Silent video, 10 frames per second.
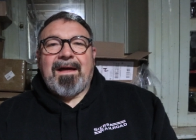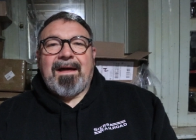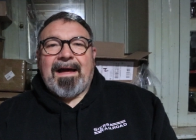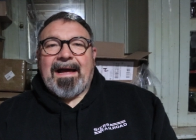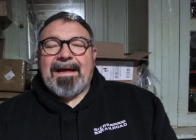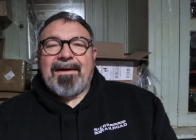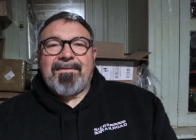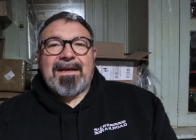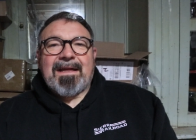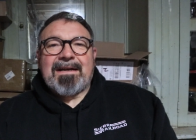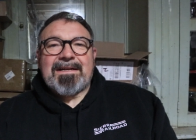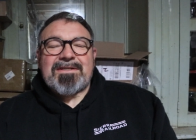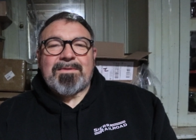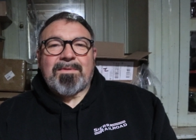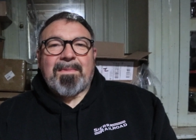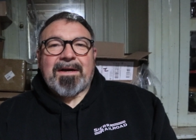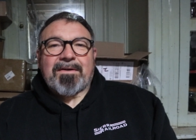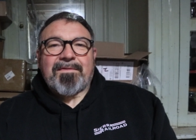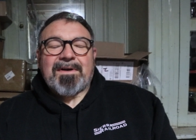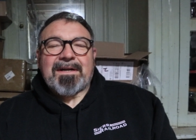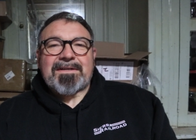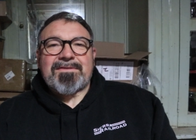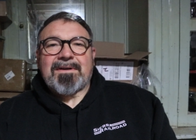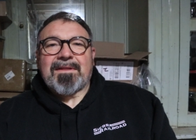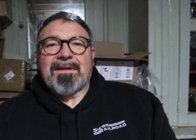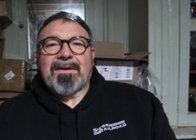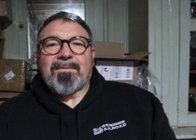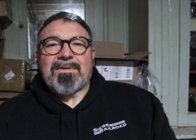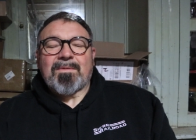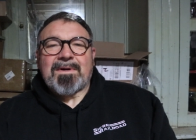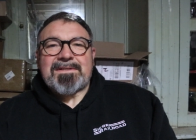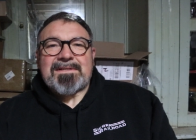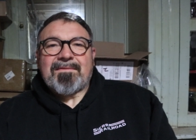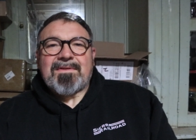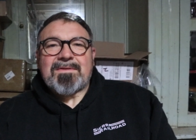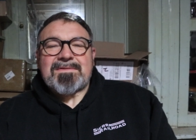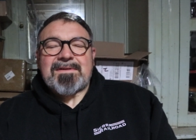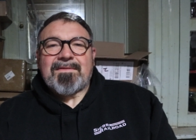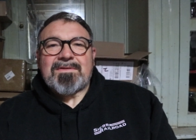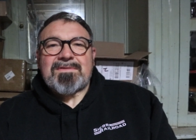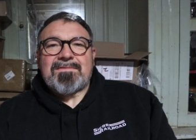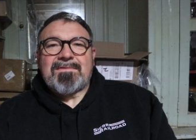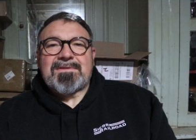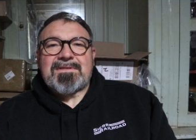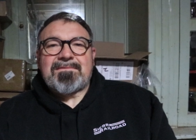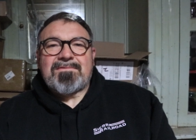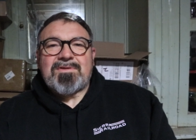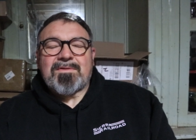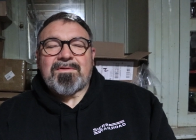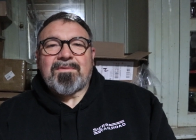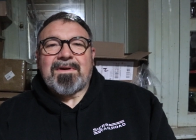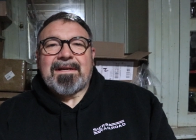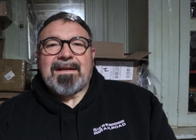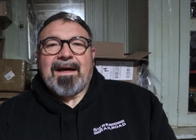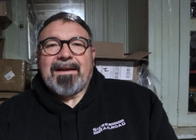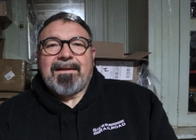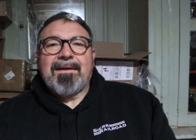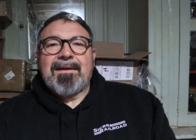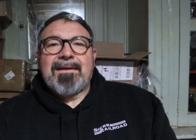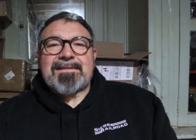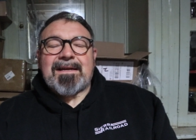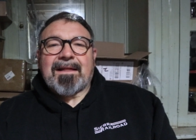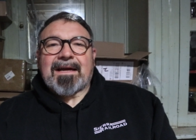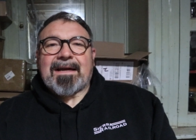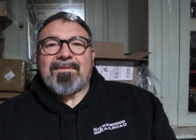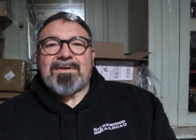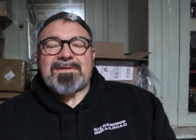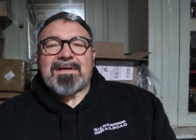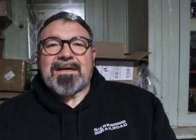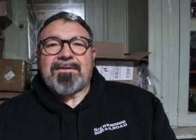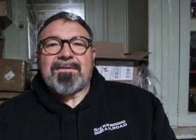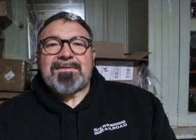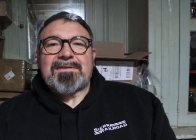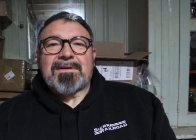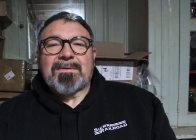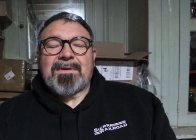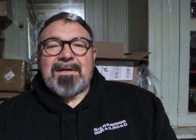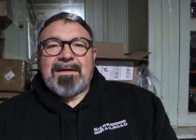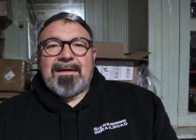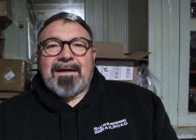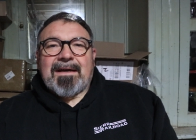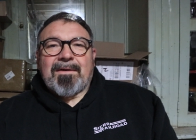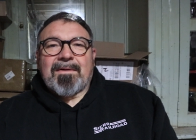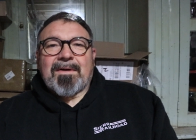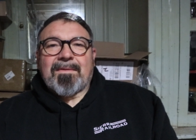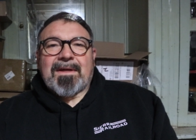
I haven't had an issue with microphonics or anything with the ones I've used. I've used two or three. Not it's not like I've used a hundred. So I don't know.